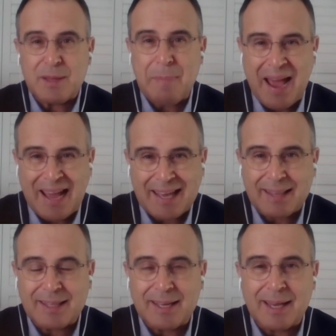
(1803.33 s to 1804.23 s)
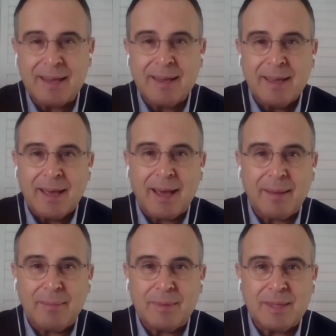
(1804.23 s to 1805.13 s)
the backing, the
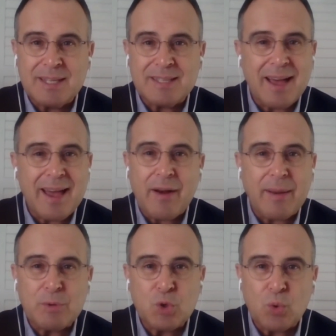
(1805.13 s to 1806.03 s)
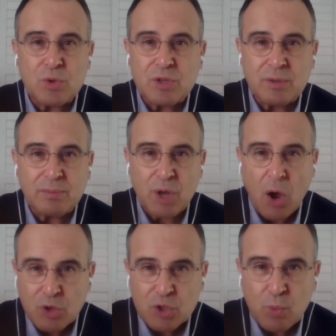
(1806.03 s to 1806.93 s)
desire, I'm sure, to
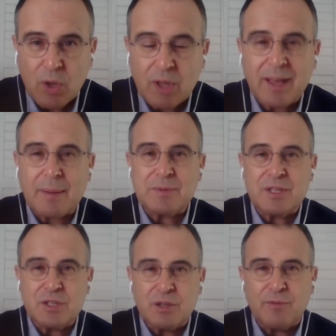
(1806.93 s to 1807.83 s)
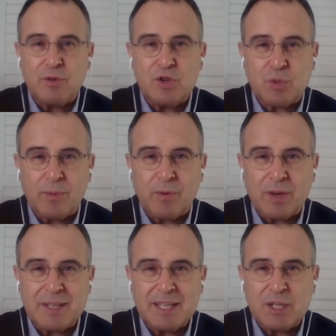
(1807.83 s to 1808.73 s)
host World Cups into the future. We've
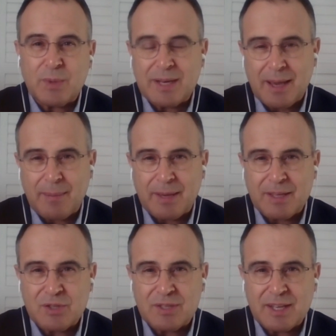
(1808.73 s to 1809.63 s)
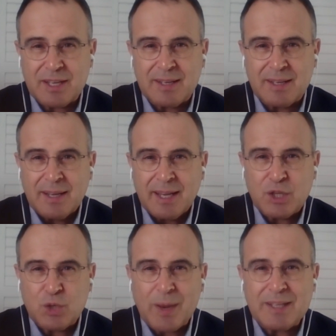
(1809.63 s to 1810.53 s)
got a T20 coming, as you said,
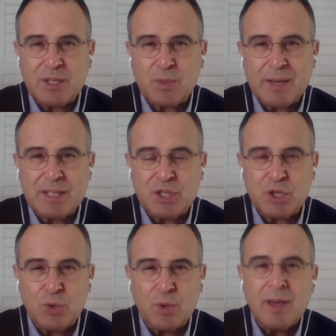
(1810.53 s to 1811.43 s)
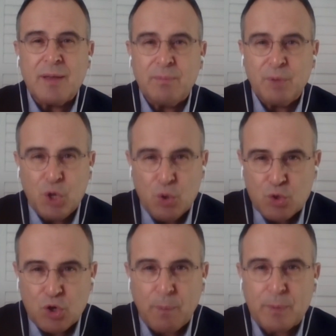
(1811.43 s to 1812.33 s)
in 2022.
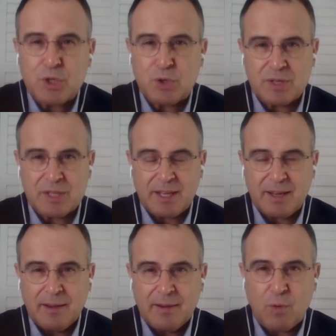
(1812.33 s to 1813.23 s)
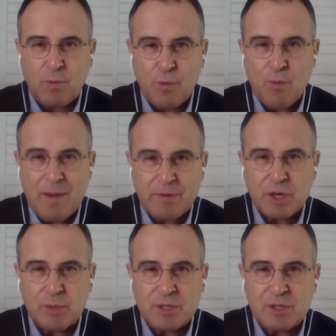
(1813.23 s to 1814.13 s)
Huge opportunity for
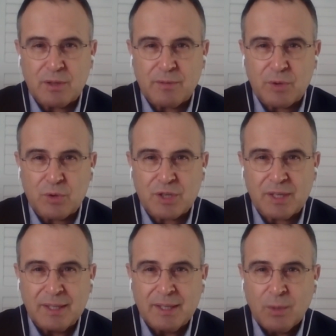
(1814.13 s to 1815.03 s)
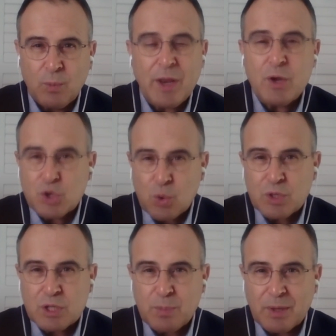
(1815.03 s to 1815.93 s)
revenue into the future. When you talk
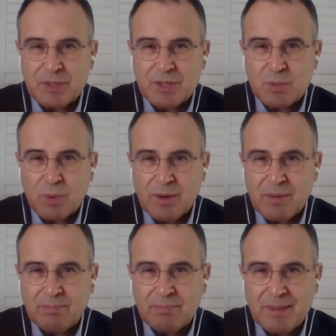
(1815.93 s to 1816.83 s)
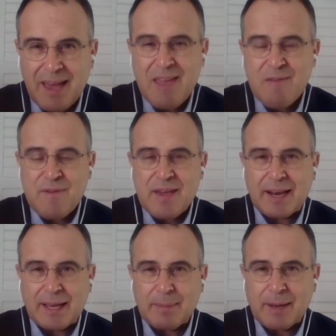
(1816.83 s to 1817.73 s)
to sponsors, what are they
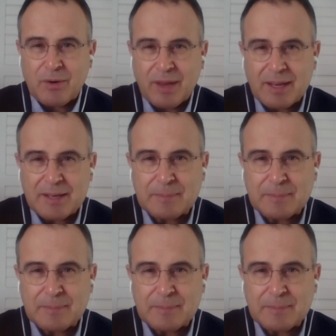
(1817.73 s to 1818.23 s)
feeling about cricket?